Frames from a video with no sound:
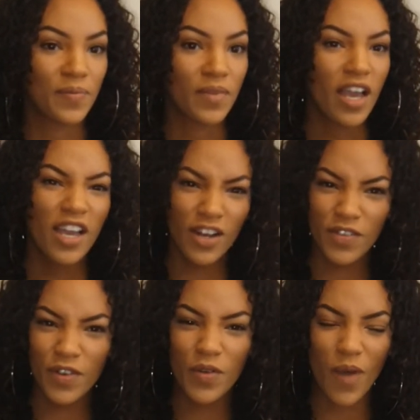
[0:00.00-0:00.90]
you know,
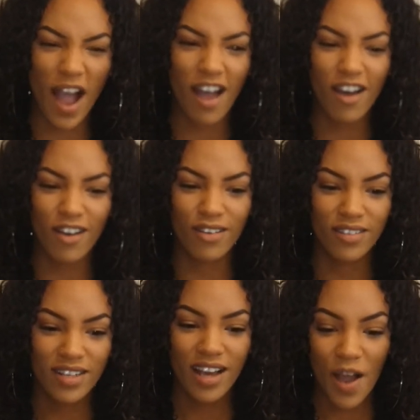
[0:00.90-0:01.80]
for a while,
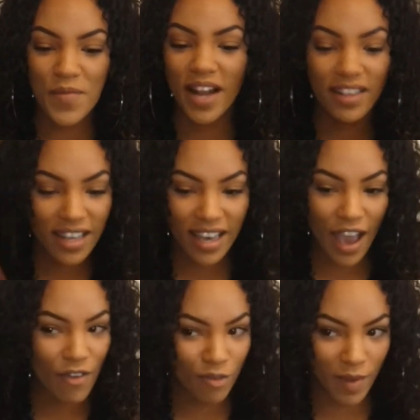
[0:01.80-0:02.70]
I mean, I think
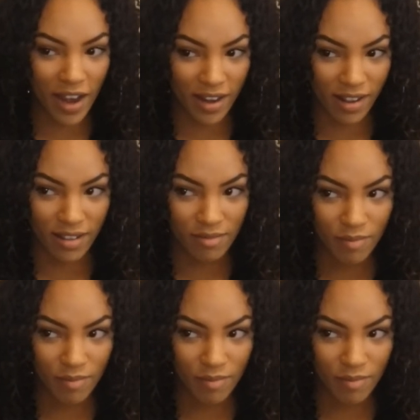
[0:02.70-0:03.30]
everybody,